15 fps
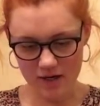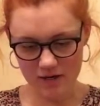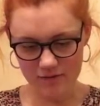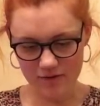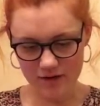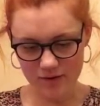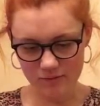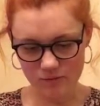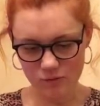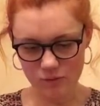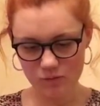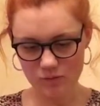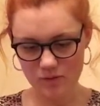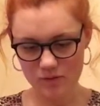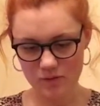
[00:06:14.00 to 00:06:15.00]
around
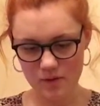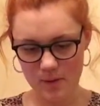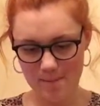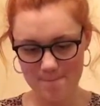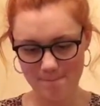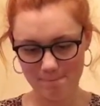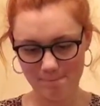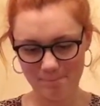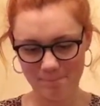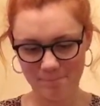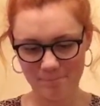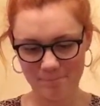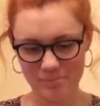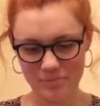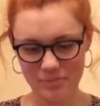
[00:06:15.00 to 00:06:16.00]

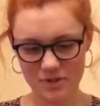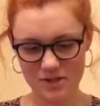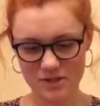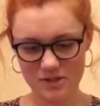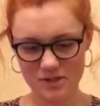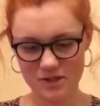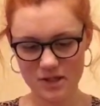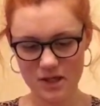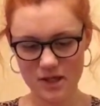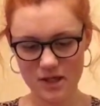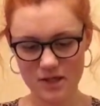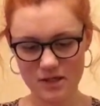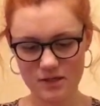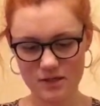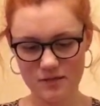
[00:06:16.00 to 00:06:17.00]
the
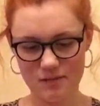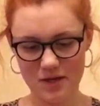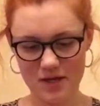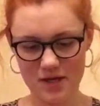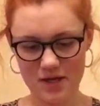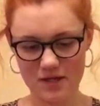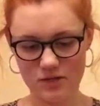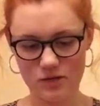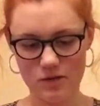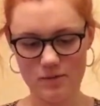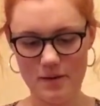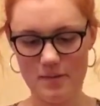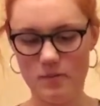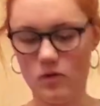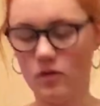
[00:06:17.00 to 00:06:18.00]
sides to make it into a
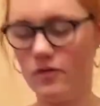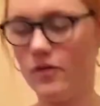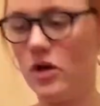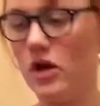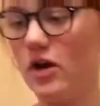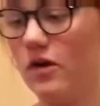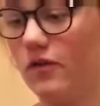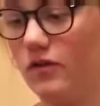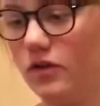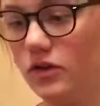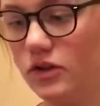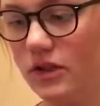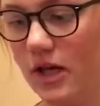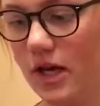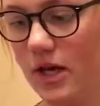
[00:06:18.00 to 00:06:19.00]
bit more of an oval
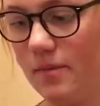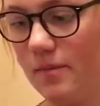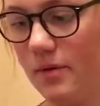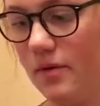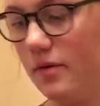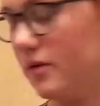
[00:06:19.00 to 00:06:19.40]
shape.